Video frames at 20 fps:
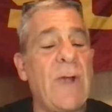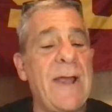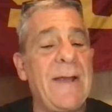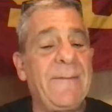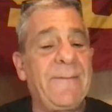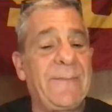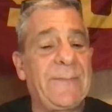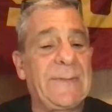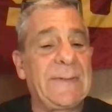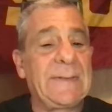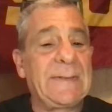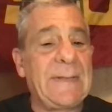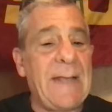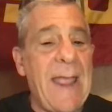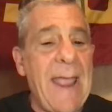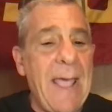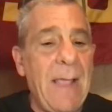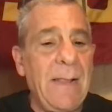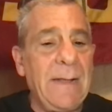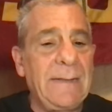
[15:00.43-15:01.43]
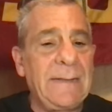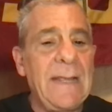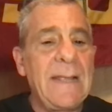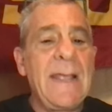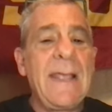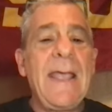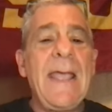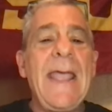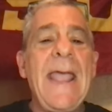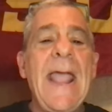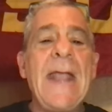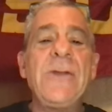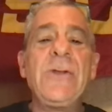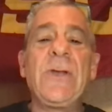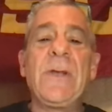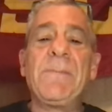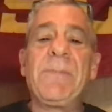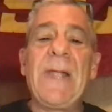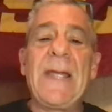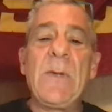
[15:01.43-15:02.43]
triumphs talent and
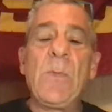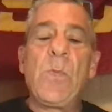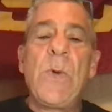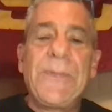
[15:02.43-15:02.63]
you can play